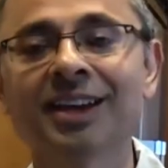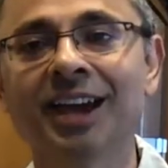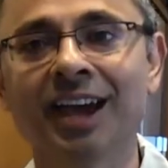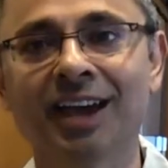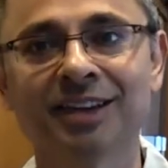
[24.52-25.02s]

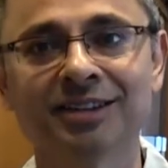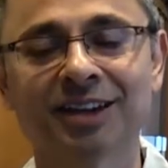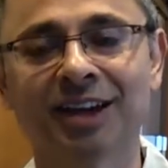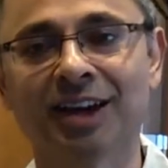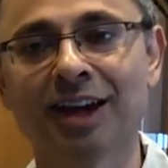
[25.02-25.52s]
And uh,
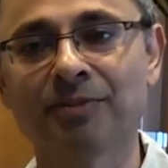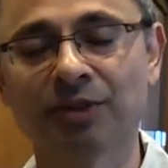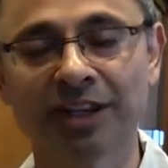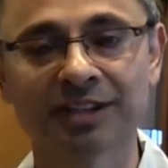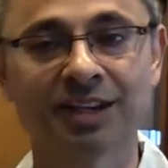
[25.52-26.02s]
I'm,
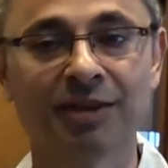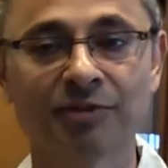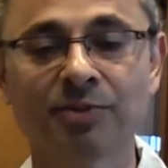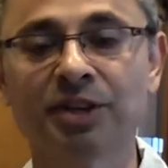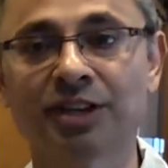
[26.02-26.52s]
like I said, I'm
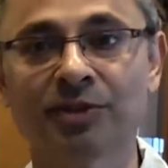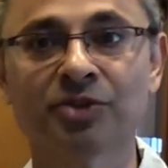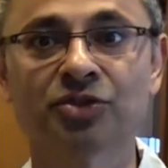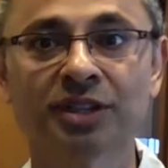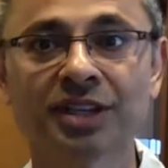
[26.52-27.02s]
from India
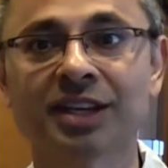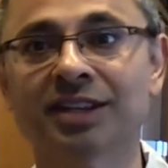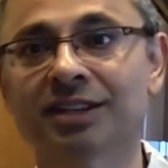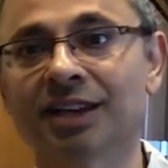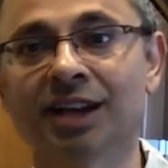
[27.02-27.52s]
originally,
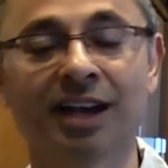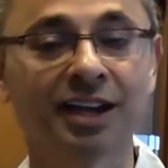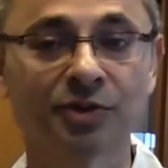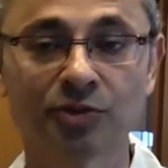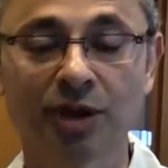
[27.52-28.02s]
and uh, I
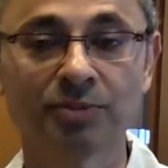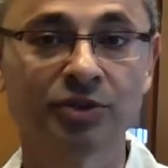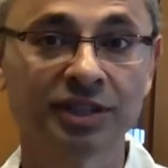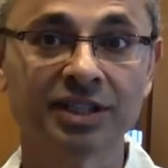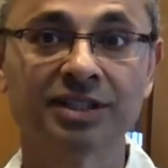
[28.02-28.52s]
grew up
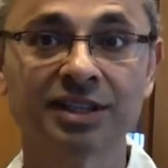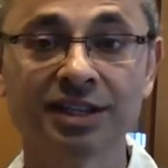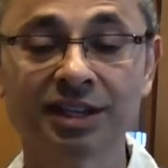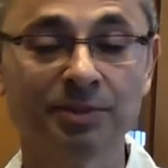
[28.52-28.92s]
drinking tea.